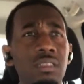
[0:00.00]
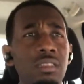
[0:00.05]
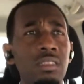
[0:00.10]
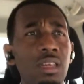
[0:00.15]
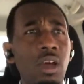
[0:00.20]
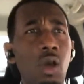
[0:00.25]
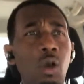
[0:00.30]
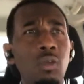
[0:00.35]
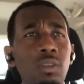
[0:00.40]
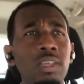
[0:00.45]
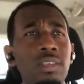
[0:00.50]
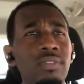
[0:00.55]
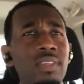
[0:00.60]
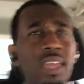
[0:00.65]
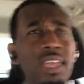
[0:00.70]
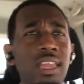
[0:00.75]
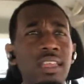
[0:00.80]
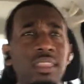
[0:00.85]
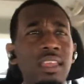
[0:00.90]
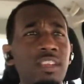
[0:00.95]
The only
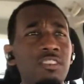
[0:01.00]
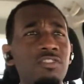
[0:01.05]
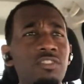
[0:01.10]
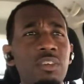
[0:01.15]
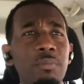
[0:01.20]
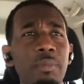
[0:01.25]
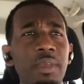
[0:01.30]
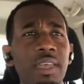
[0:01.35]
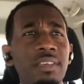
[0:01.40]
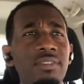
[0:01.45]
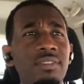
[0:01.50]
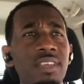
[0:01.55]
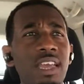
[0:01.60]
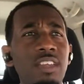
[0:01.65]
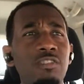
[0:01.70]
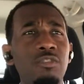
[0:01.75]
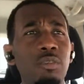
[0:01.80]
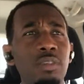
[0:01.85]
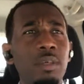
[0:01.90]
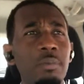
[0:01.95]
thing that there shouldn't be a
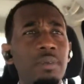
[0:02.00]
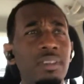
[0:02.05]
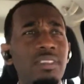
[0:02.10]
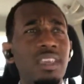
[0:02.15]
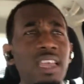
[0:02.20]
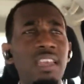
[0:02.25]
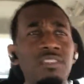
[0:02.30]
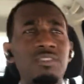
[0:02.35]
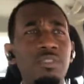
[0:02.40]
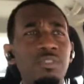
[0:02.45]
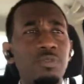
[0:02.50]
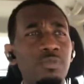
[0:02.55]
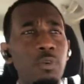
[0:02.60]
statute of limitations